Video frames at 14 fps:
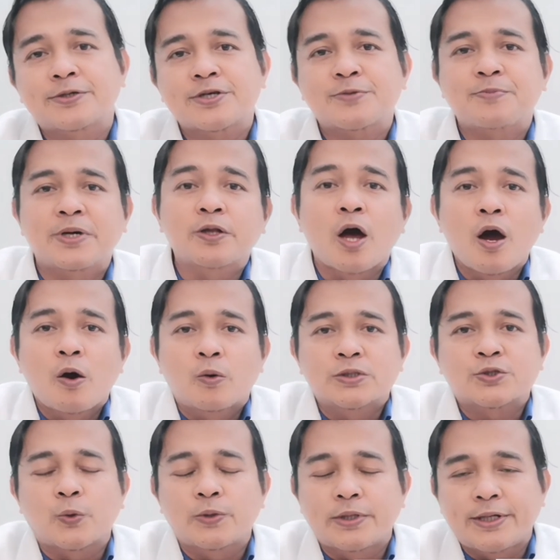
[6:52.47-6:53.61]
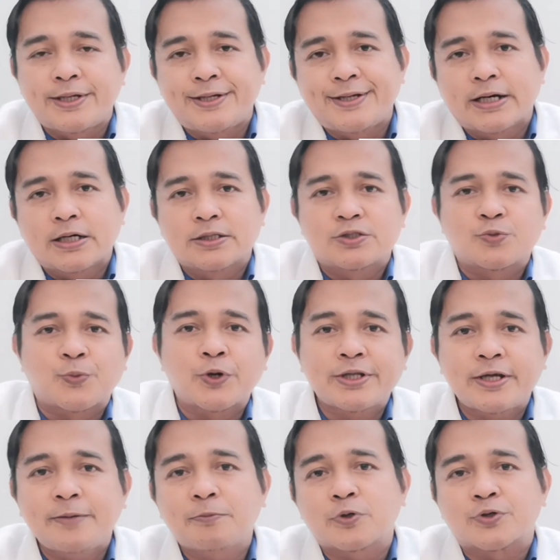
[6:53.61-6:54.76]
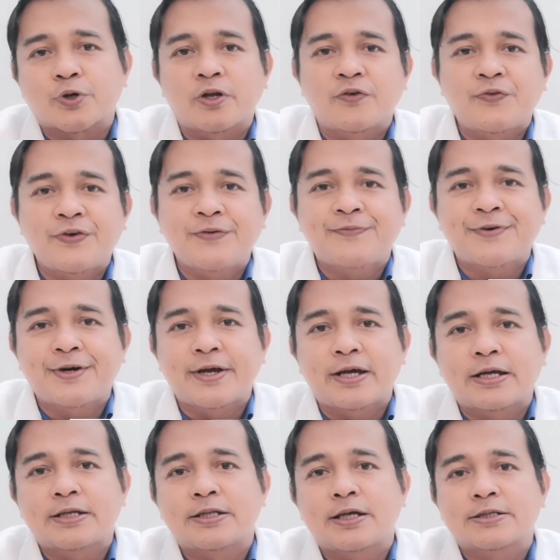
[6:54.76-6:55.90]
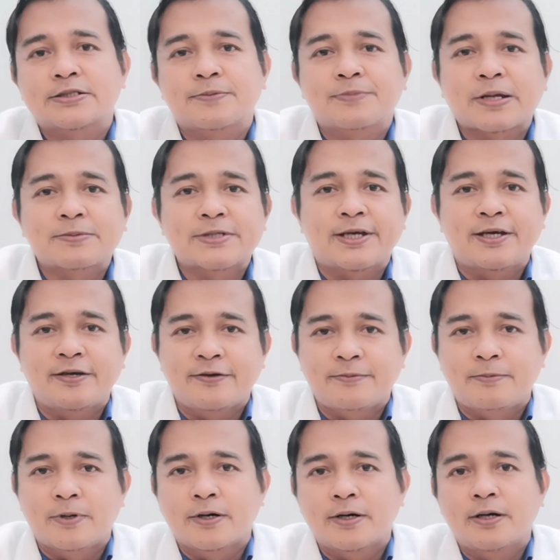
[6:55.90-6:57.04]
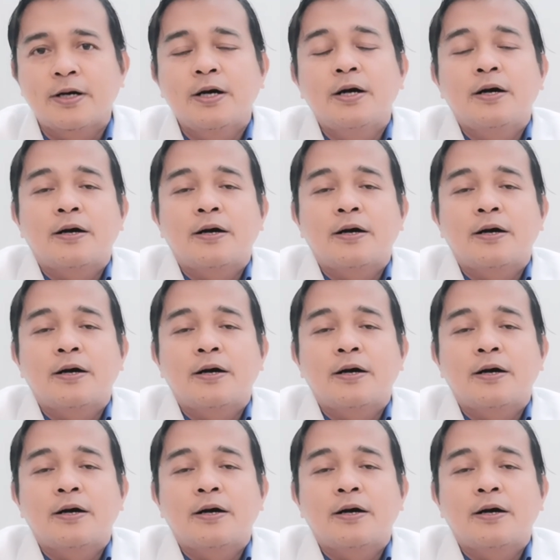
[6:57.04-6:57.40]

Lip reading: The treatment was only supportive, controlling fever, and sometimes they give a